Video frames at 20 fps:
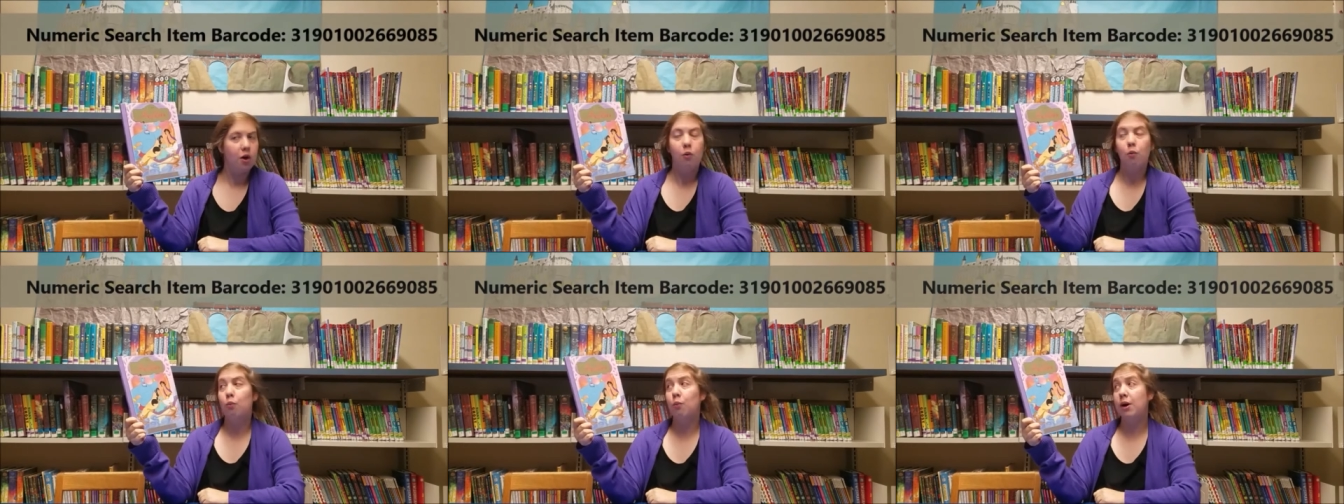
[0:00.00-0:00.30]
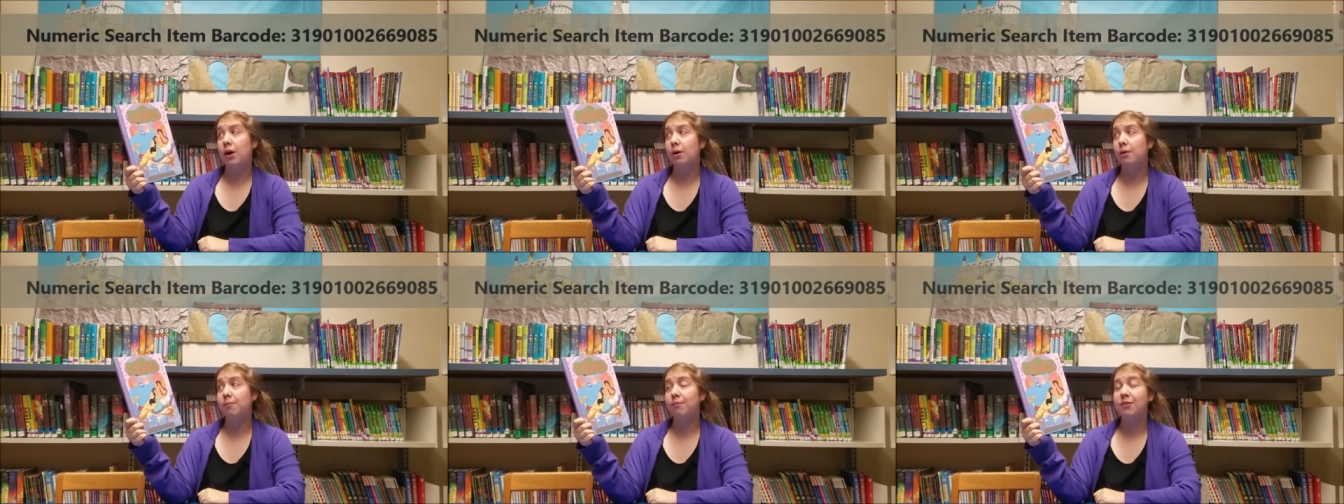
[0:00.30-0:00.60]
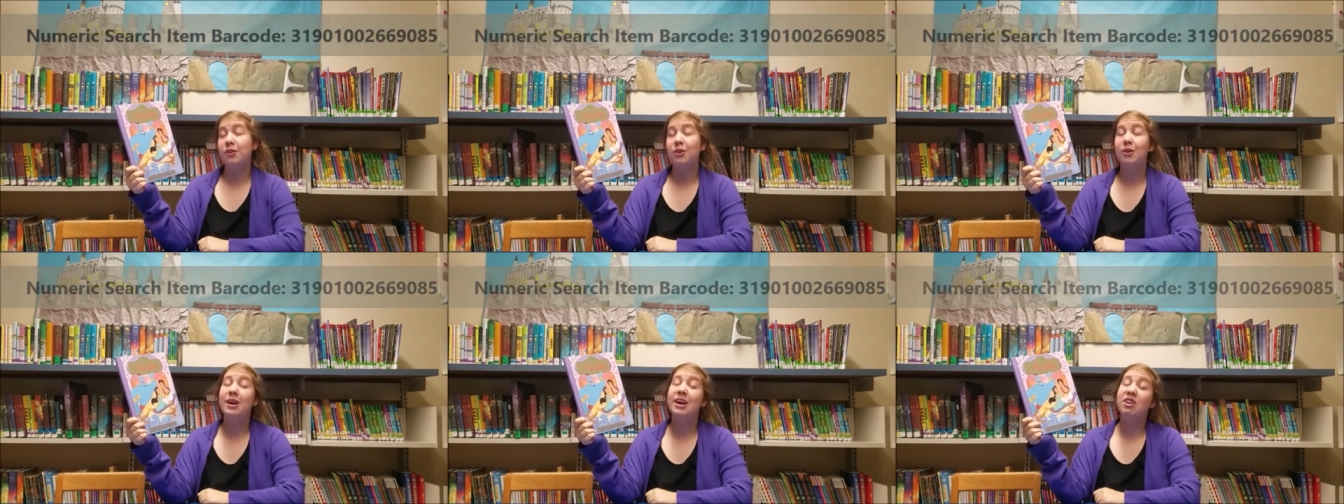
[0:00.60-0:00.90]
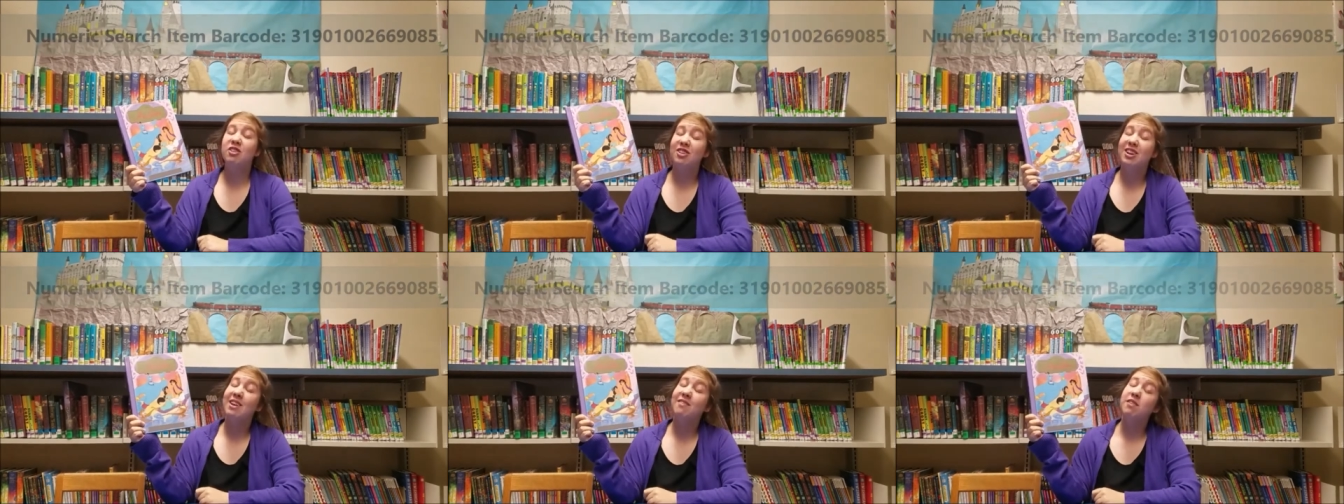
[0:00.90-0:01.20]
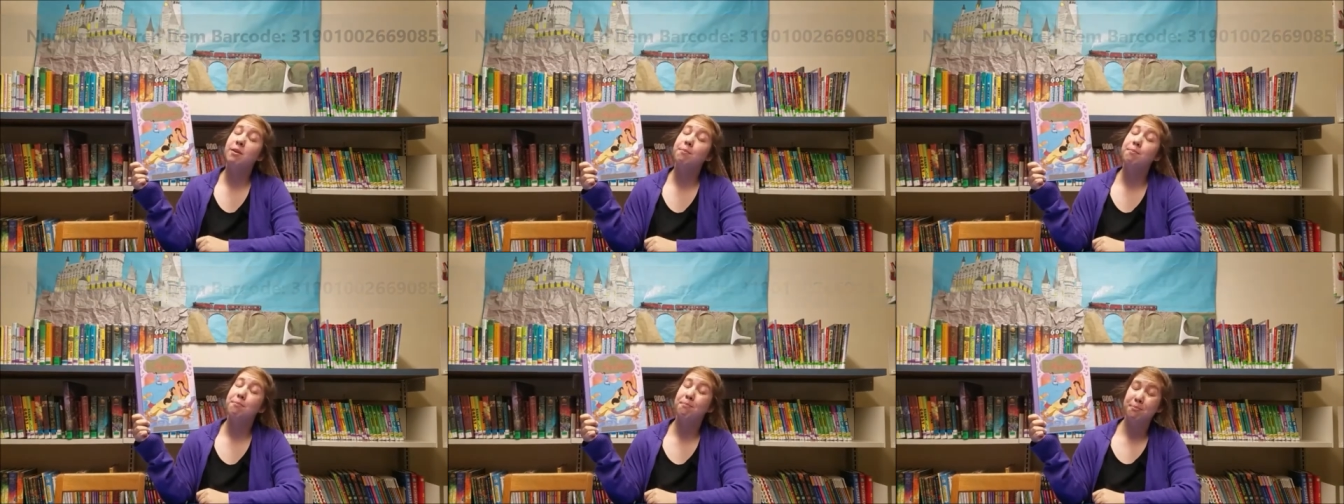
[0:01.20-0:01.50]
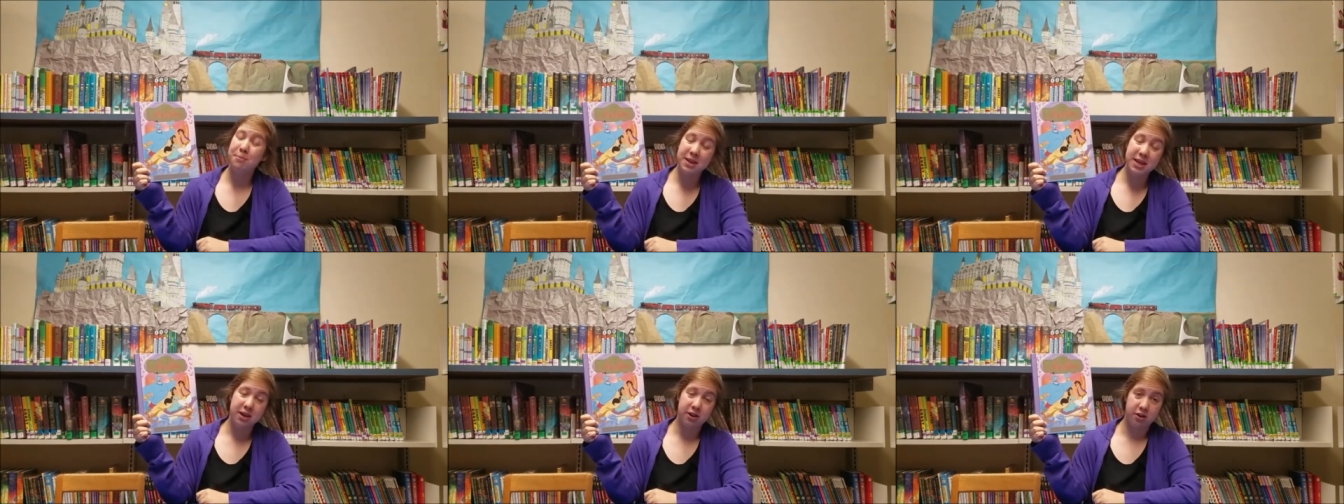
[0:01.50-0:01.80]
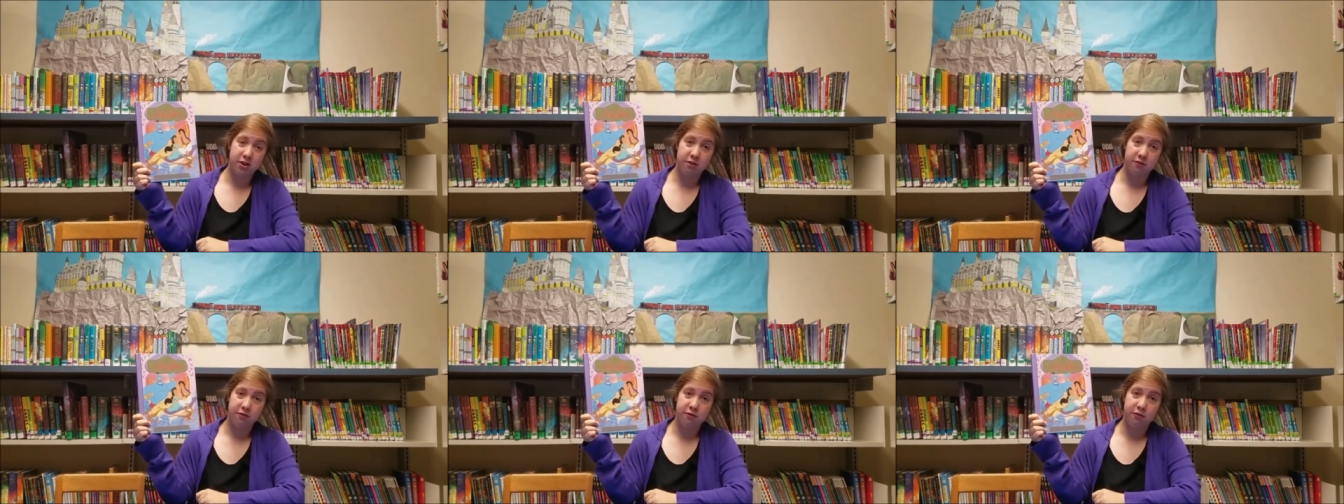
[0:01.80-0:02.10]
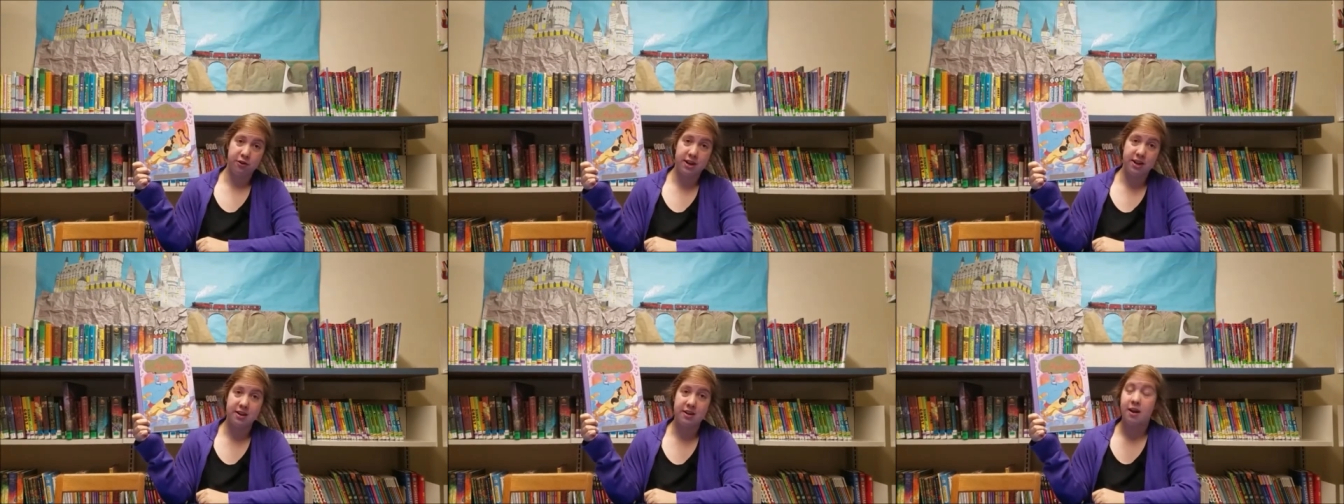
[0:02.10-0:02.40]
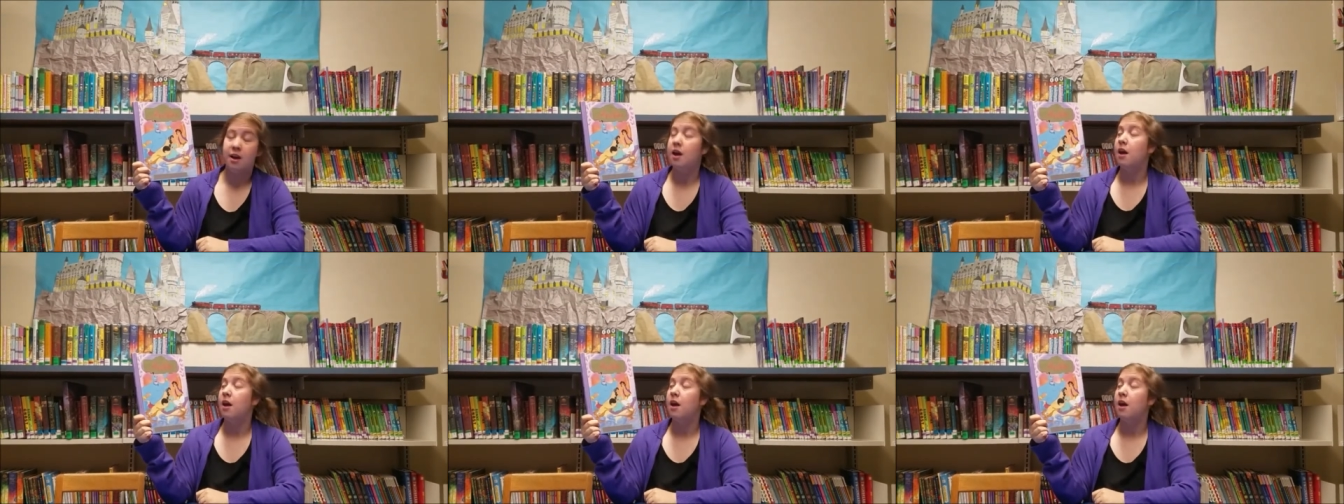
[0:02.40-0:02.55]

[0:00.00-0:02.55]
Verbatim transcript: Well, you actually have to be a good friend